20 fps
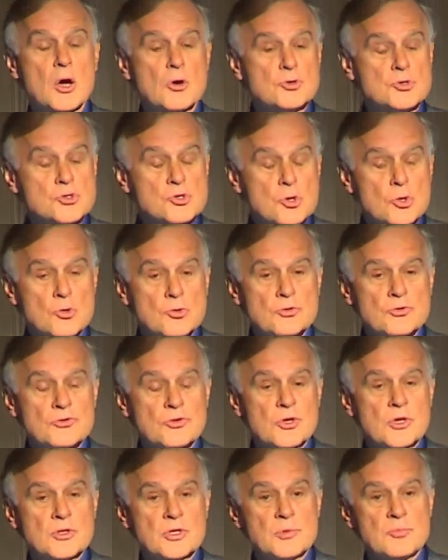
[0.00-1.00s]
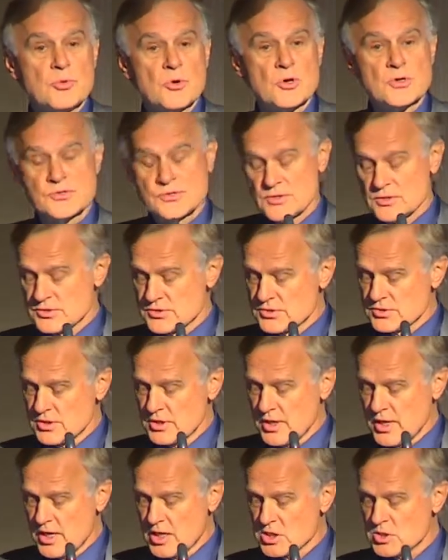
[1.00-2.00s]
household deposits,
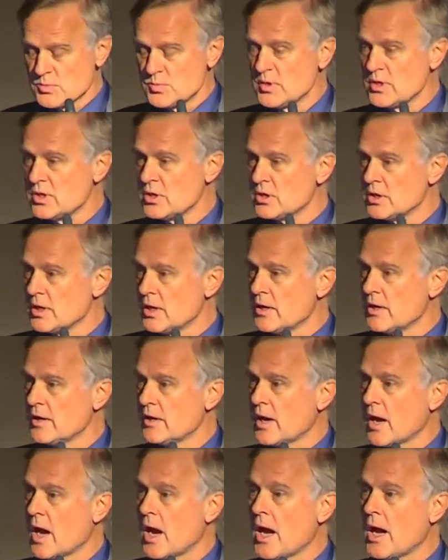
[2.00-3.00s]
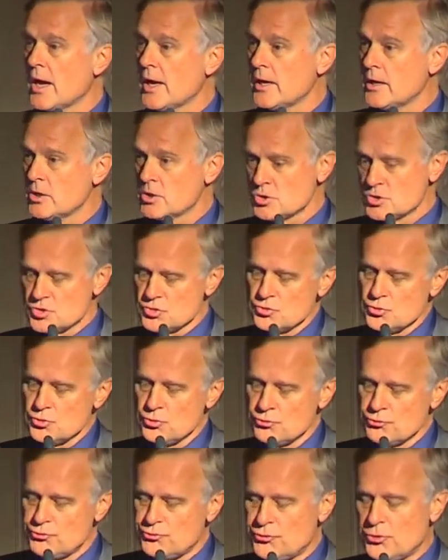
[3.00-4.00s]
has been high
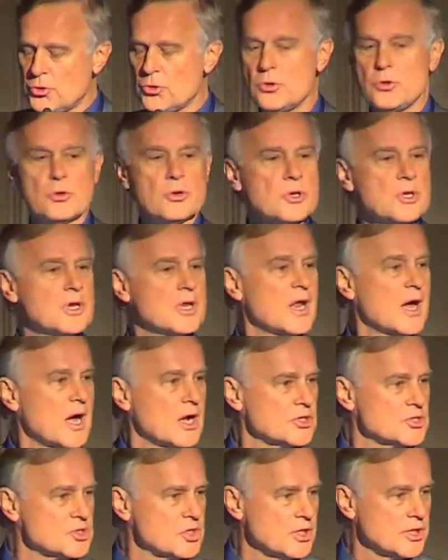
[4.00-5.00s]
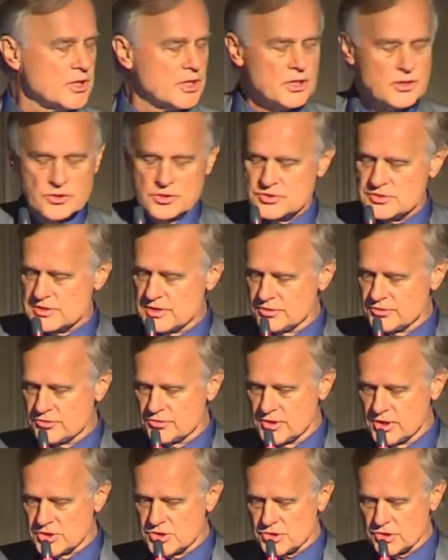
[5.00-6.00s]
to full, largely, in this
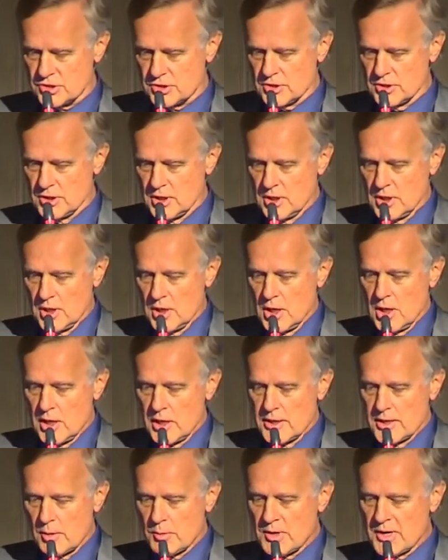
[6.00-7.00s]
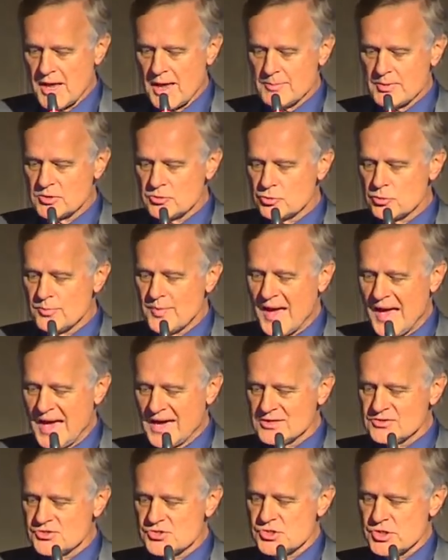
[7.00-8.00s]
literature. Now, what happened to
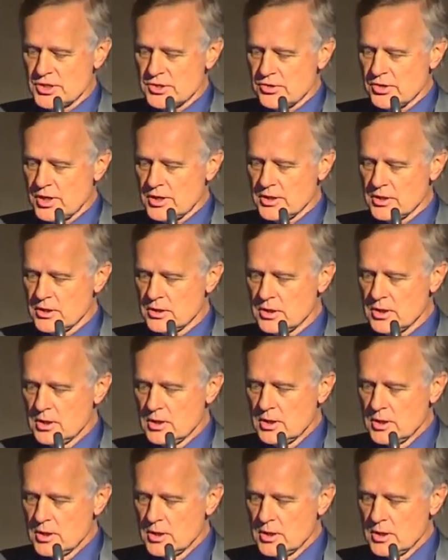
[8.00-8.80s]
banks generally?